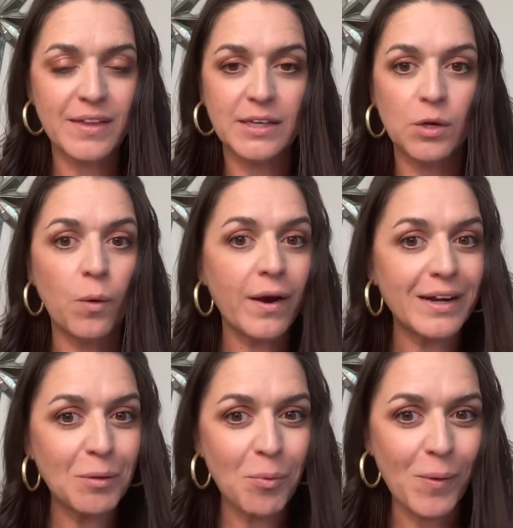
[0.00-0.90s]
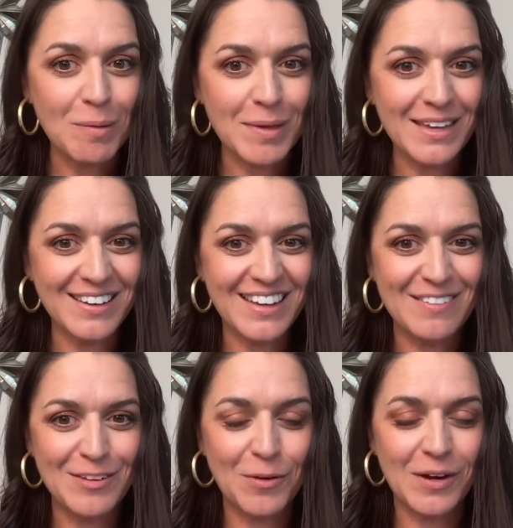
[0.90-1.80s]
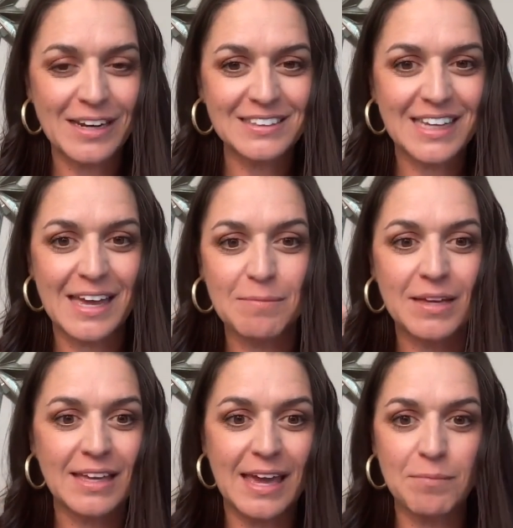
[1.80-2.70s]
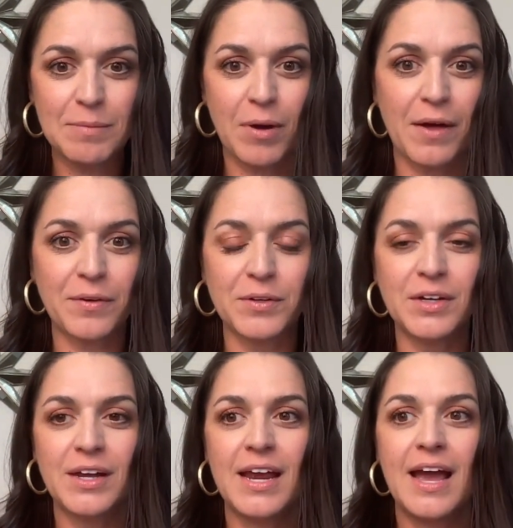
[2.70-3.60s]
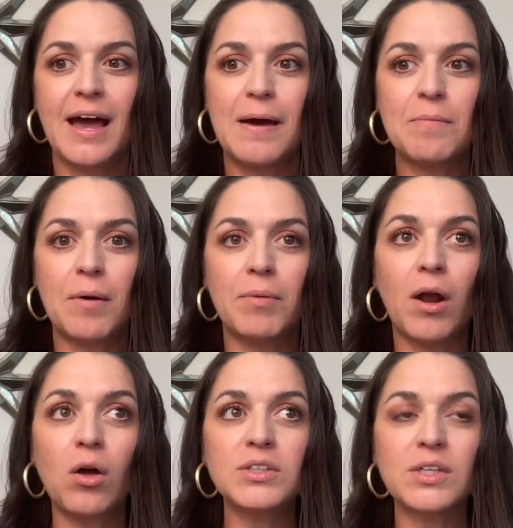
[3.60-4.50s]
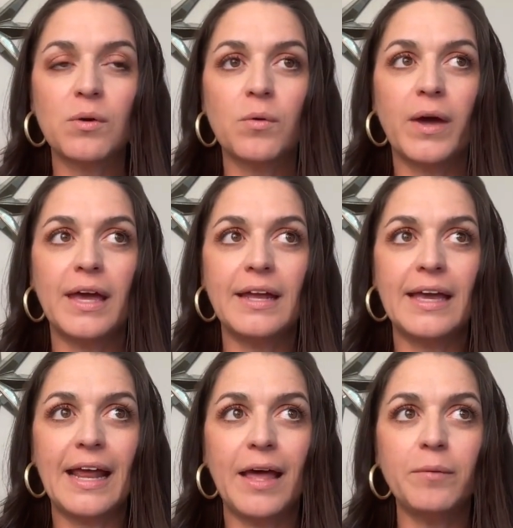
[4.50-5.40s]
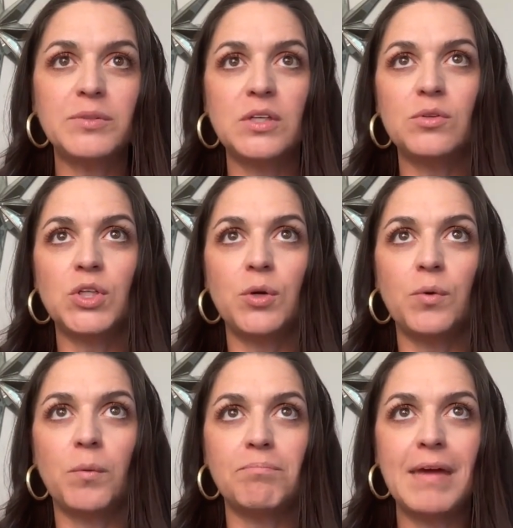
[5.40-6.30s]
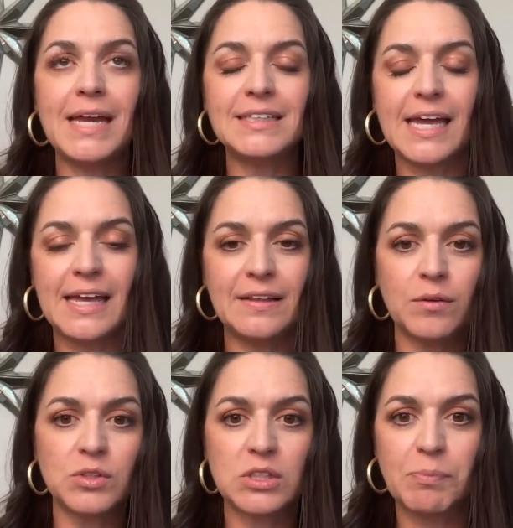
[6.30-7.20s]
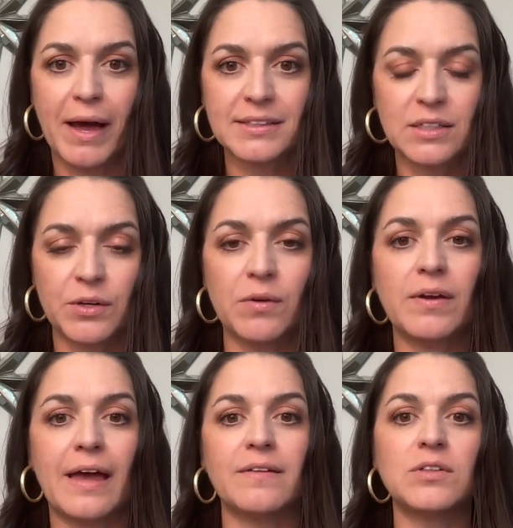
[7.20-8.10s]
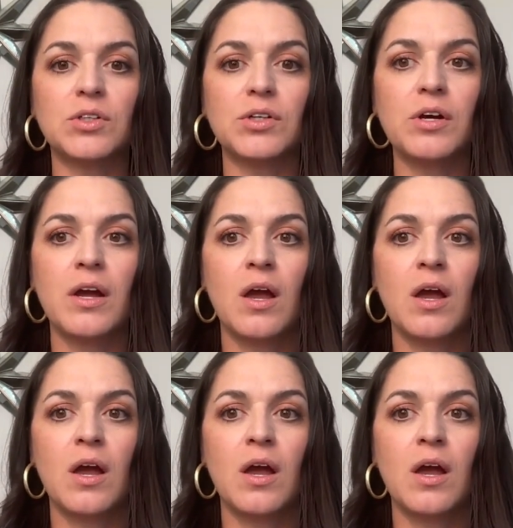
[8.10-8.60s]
that you are in an appointment if you're in a time that can't be bothered. But also, it helps you to maintain those spots on your calendar